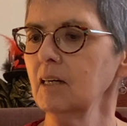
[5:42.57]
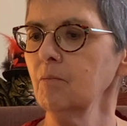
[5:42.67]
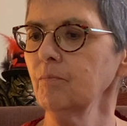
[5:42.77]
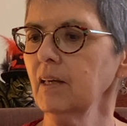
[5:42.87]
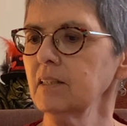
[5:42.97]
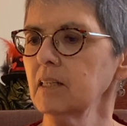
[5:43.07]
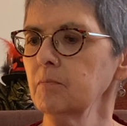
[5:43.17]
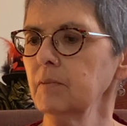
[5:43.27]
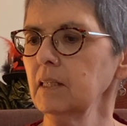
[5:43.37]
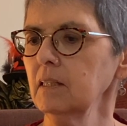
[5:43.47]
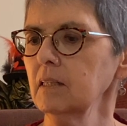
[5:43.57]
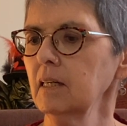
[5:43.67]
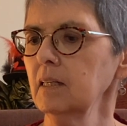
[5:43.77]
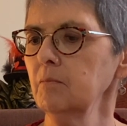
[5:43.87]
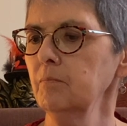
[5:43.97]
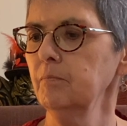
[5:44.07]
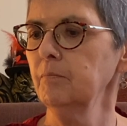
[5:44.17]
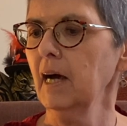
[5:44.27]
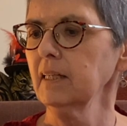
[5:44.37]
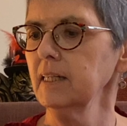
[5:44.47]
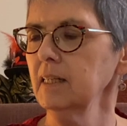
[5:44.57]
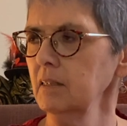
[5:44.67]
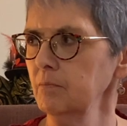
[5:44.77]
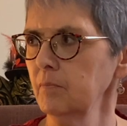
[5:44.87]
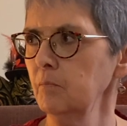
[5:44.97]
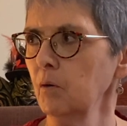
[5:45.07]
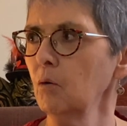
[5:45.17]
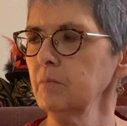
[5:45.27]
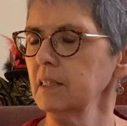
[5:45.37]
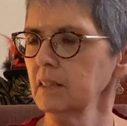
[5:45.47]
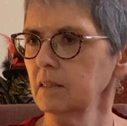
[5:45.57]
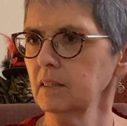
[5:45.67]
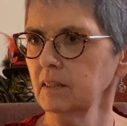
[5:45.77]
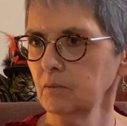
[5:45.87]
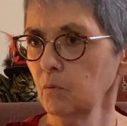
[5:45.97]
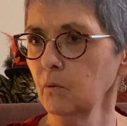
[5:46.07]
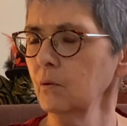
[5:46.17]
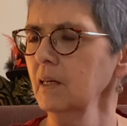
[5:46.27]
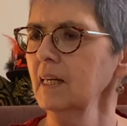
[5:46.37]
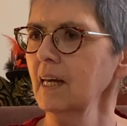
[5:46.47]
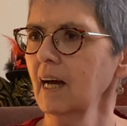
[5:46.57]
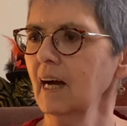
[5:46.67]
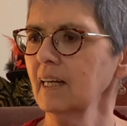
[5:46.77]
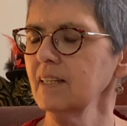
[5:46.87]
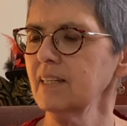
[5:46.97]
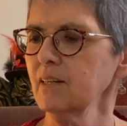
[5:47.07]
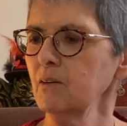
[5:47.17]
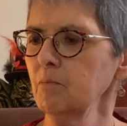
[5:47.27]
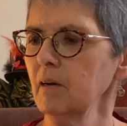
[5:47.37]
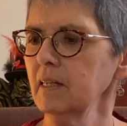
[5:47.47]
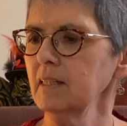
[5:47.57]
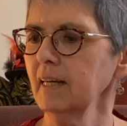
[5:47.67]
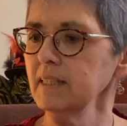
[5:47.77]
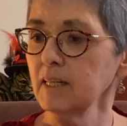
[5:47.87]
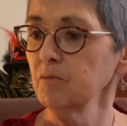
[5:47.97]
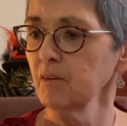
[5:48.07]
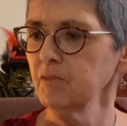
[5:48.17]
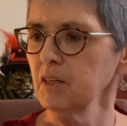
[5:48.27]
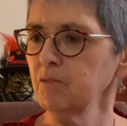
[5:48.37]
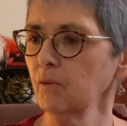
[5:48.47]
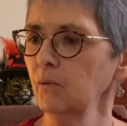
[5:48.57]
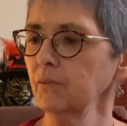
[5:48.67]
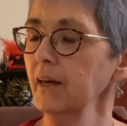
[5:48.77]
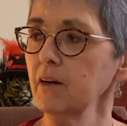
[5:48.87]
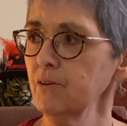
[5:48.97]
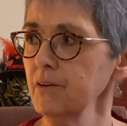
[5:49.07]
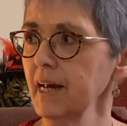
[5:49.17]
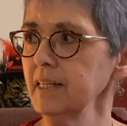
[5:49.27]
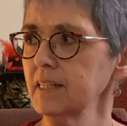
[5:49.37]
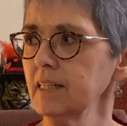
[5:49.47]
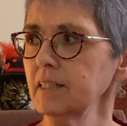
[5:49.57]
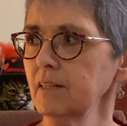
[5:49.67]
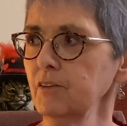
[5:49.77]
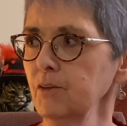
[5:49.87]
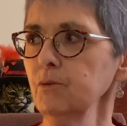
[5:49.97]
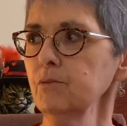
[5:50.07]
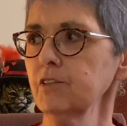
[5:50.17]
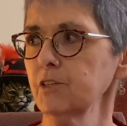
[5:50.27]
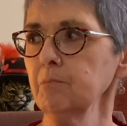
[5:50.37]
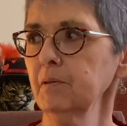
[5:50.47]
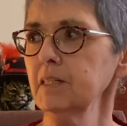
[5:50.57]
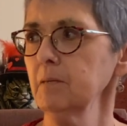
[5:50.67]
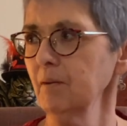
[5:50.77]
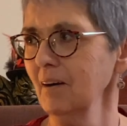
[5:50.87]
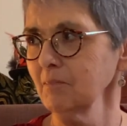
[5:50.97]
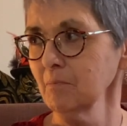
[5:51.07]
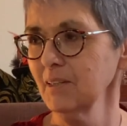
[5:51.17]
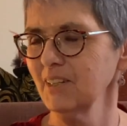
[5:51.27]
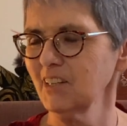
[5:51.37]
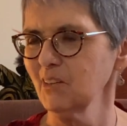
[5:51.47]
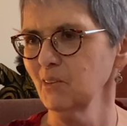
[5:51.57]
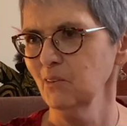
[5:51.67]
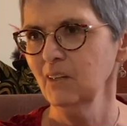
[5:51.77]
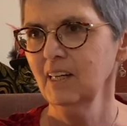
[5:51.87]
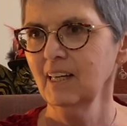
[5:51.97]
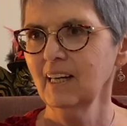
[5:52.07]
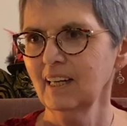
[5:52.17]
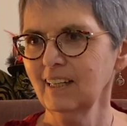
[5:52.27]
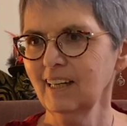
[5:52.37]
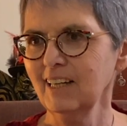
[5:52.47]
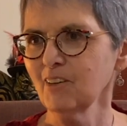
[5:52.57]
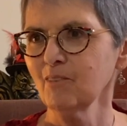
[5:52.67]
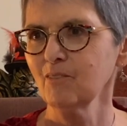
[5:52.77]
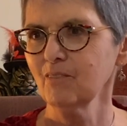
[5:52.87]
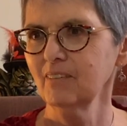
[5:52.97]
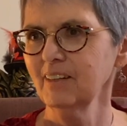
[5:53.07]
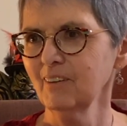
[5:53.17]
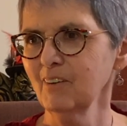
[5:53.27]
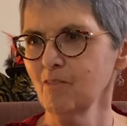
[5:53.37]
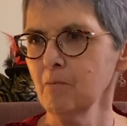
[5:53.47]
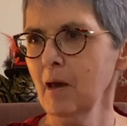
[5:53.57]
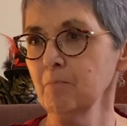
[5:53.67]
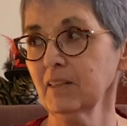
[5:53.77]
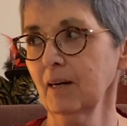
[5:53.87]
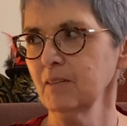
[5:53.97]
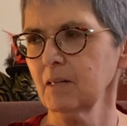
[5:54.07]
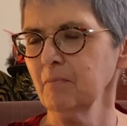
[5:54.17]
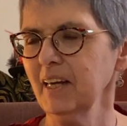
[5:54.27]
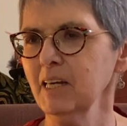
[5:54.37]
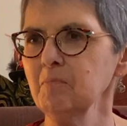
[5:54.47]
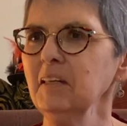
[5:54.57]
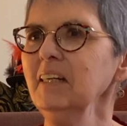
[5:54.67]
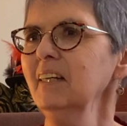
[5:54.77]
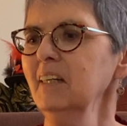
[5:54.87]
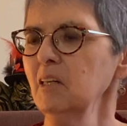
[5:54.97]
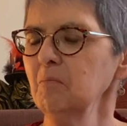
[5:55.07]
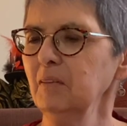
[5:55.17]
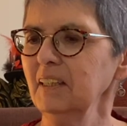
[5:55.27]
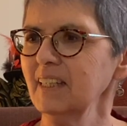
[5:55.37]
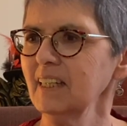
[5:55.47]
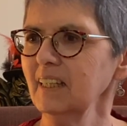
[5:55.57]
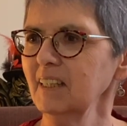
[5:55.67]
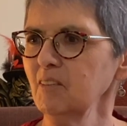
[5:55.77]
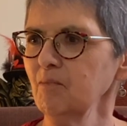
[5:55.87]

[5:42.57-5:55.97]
It had been badly bombed in the war. And so by 1954, they created a new super department store. I remembered, I was a baby, but